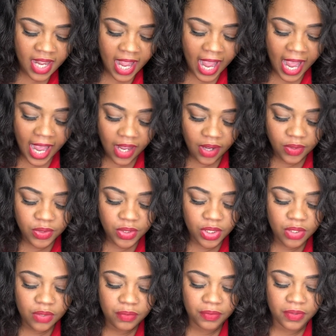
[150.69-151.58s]
How do
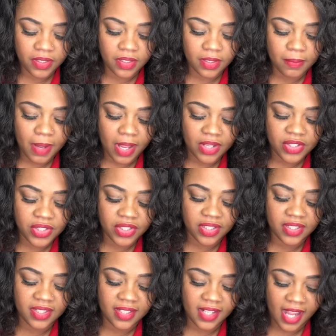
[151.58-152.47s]
you feel about
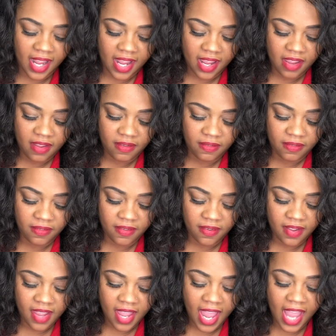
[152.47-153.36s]
your life
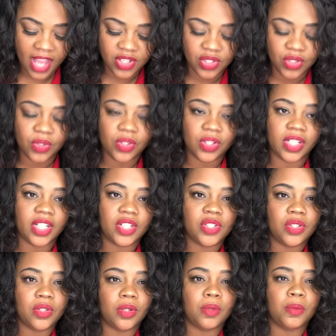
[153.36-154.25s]
as you look
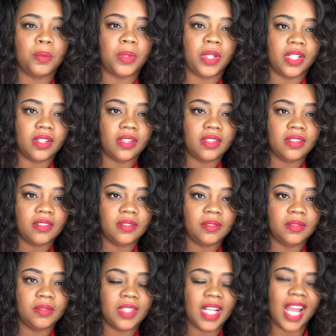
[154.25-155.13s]
at your wheel?
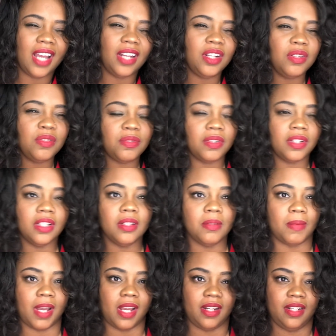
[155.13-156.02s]
How do you feel
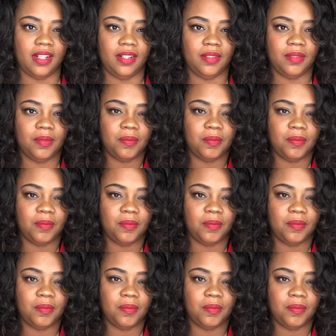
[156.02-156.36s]
about it?